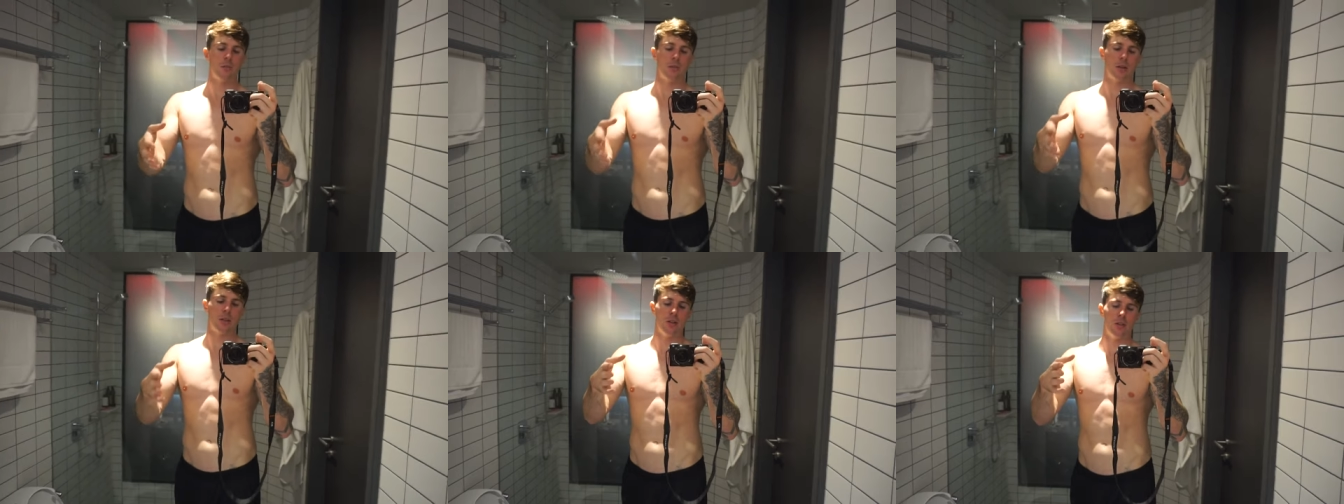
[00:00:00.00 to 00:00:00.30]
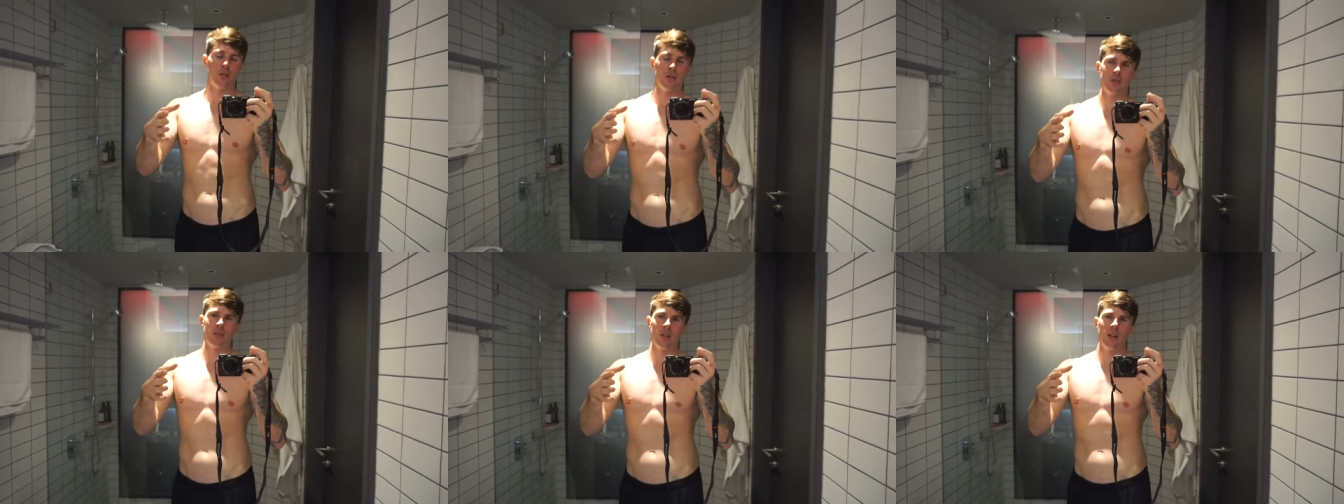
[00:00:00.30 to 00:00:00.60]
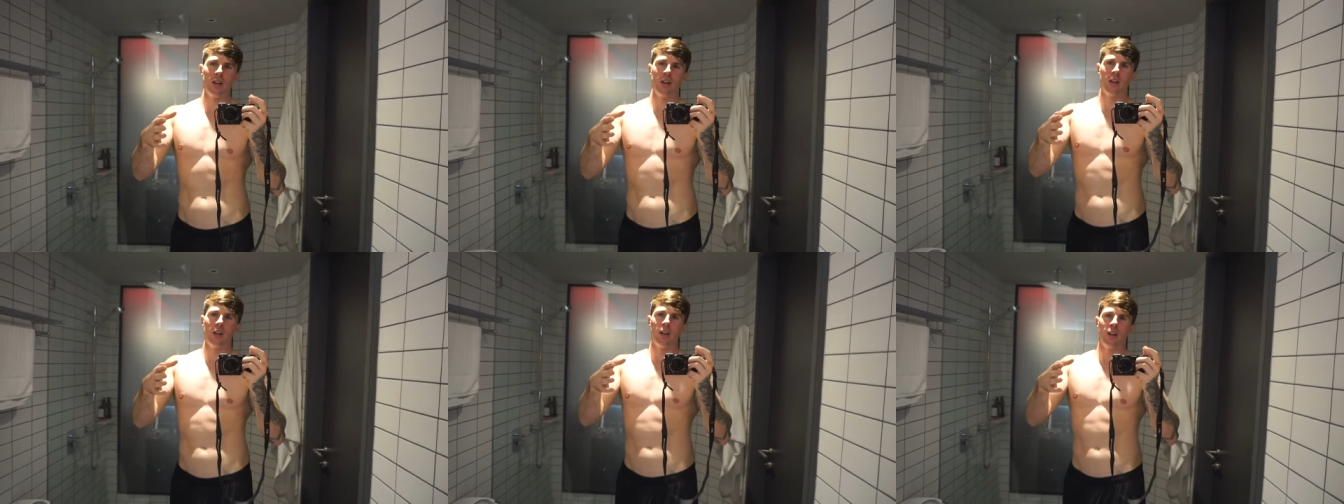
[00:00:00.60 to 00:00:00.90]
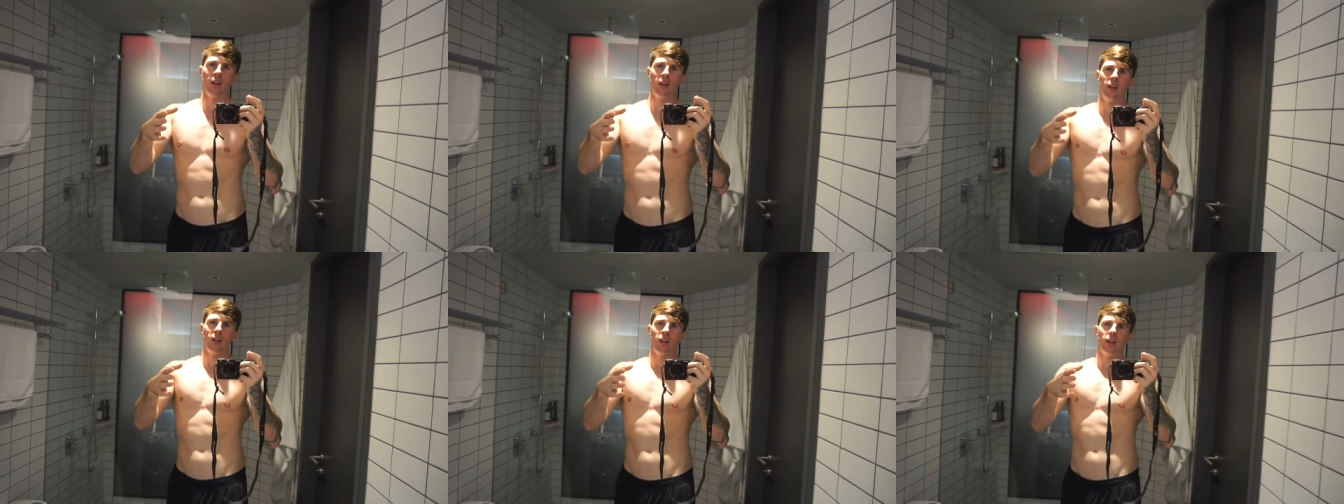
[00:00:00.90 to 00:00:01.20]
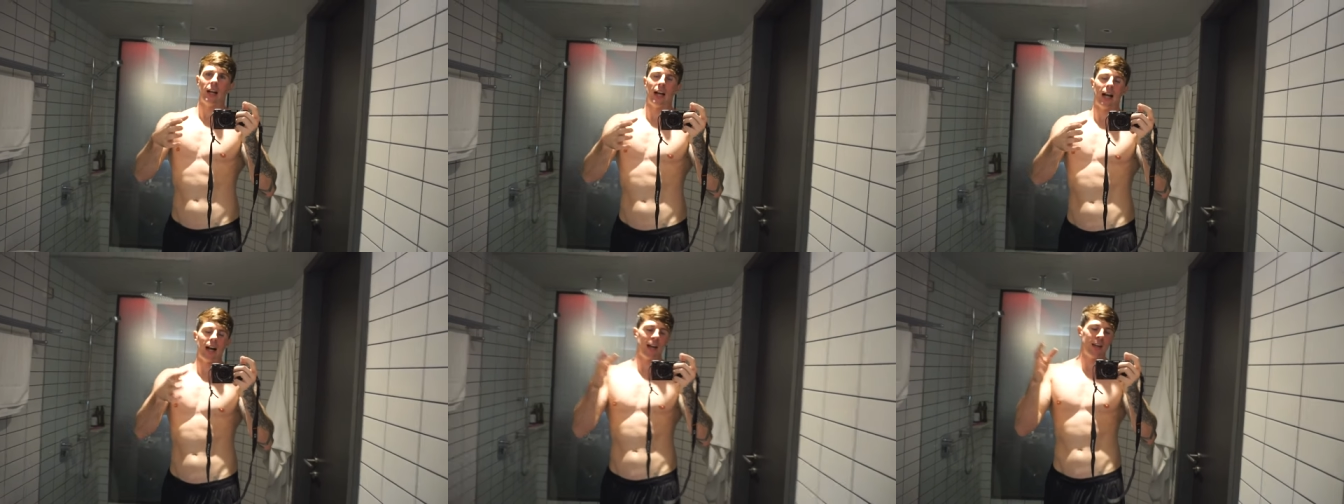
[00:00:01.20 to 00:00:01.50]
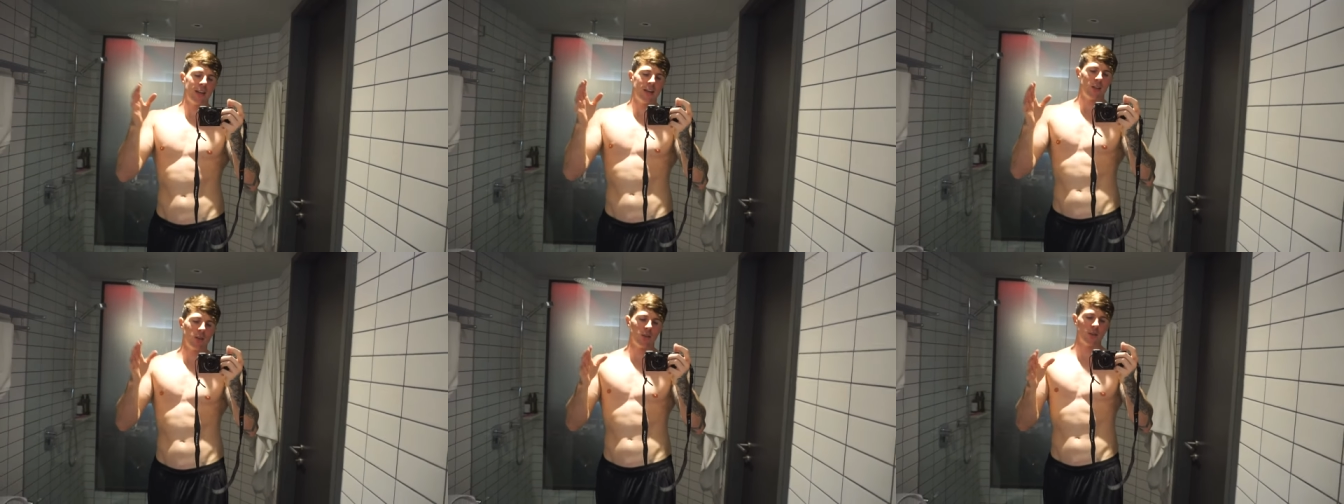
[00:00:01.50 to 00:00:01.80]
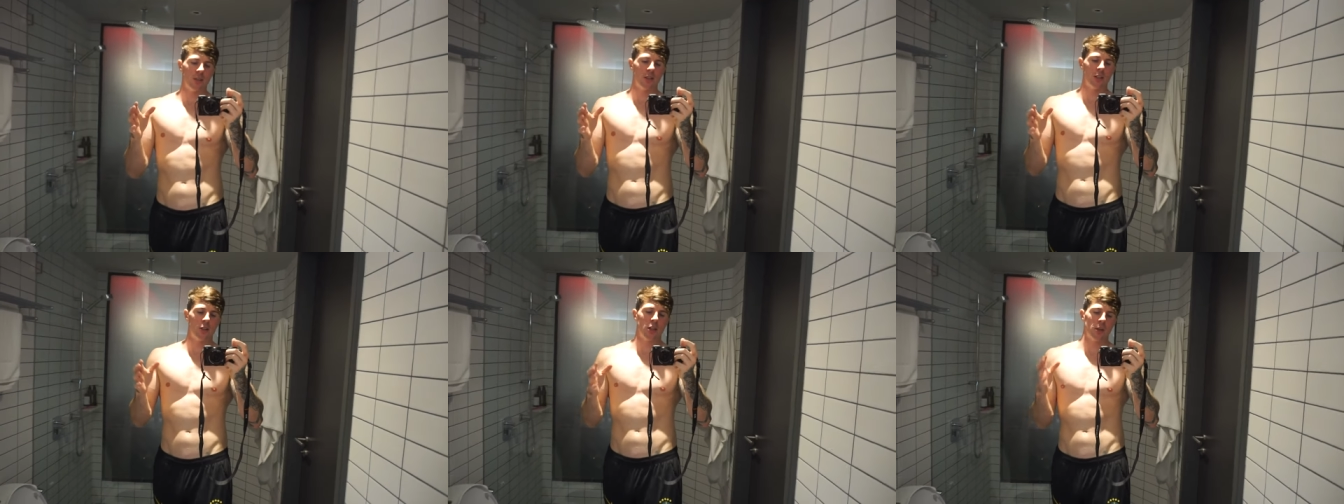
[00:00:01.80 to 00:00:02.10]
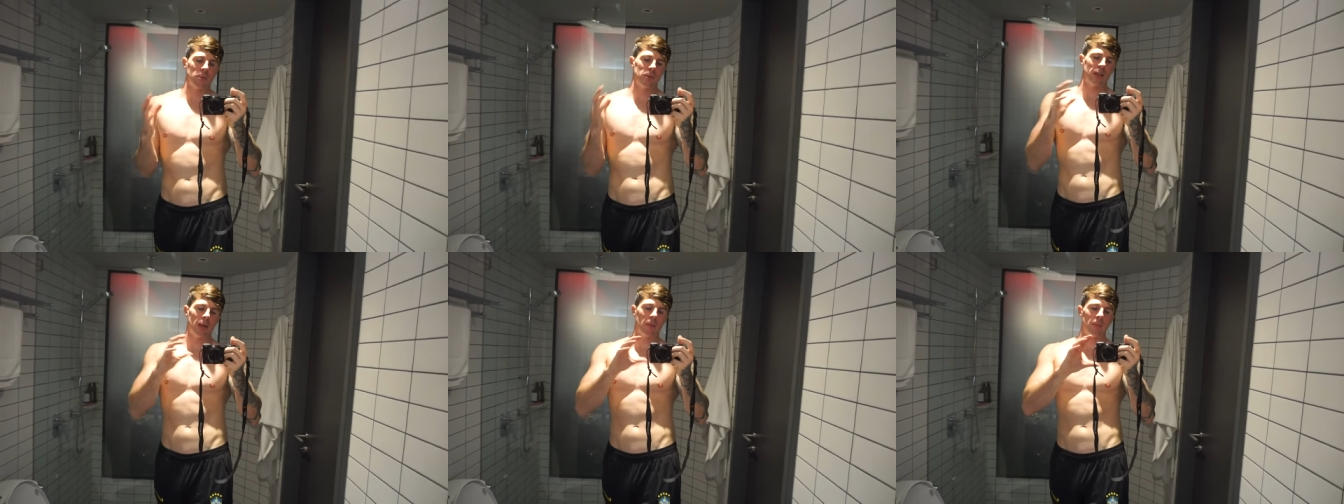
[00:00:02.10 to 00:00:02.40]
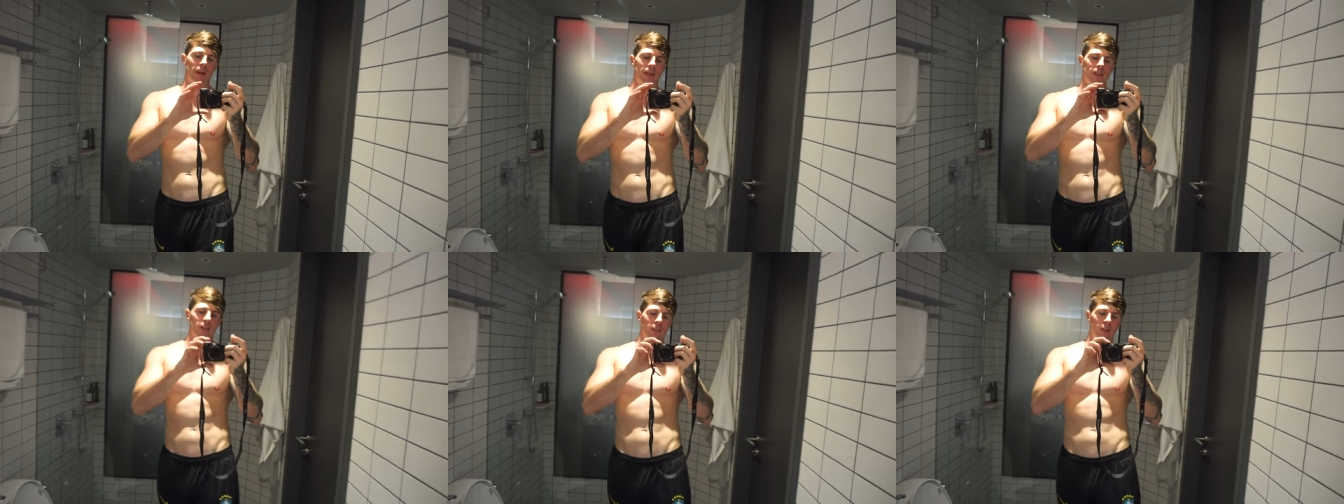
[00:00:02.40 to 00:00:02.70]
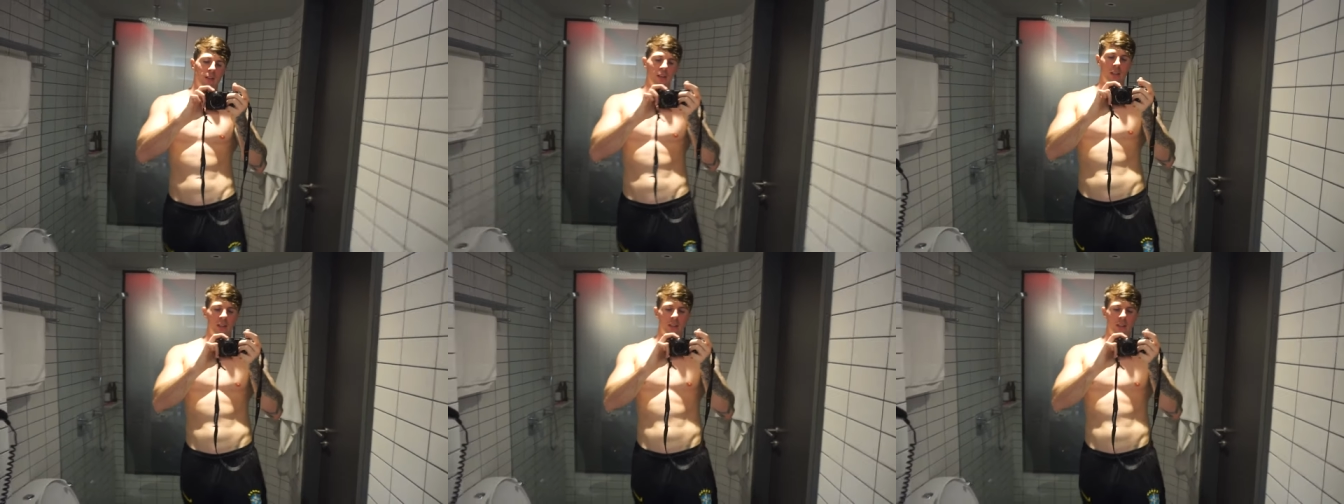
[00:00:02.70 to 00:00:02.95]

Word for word: because I go into the gym and get bigger,